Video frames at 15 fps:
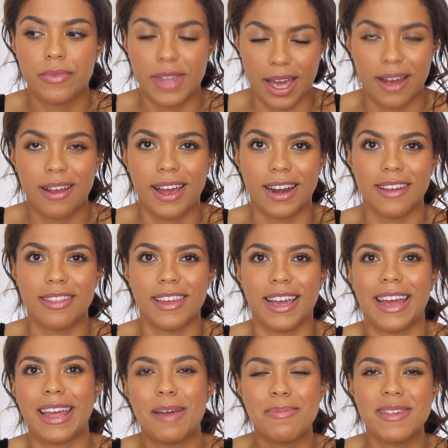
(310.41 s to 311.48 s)
Yeah, kind of
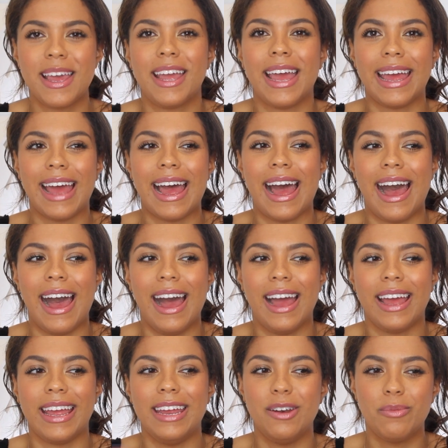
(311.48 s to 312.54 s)
thing. I kept saying
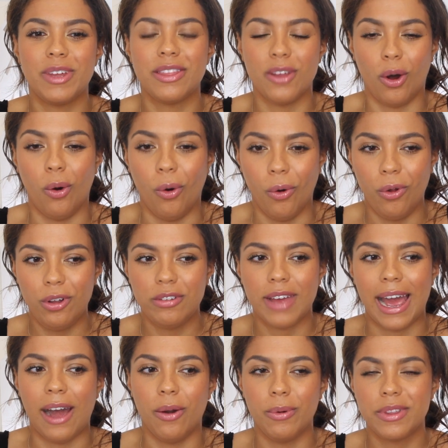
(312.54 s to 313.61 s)
in with the
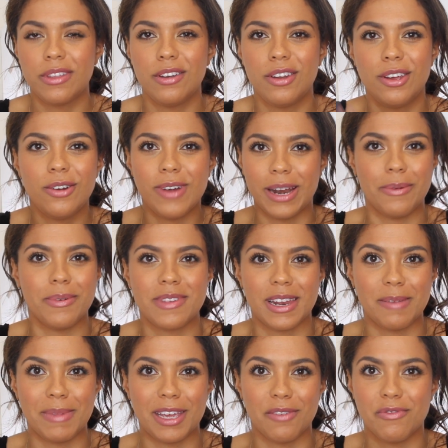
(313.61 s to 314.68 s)
old, out with the new, and it was
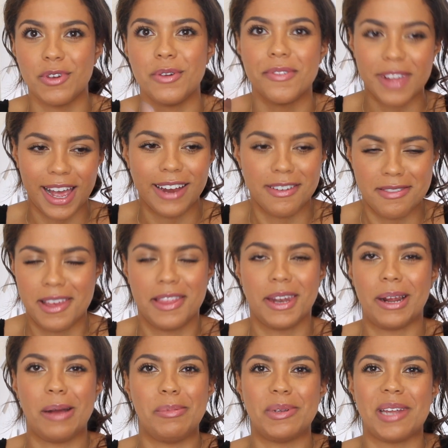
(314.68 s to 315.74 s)
getting me confused. I had to say that
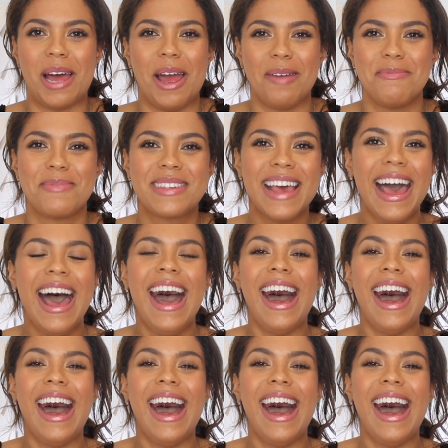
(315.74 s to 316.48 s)
a couple times.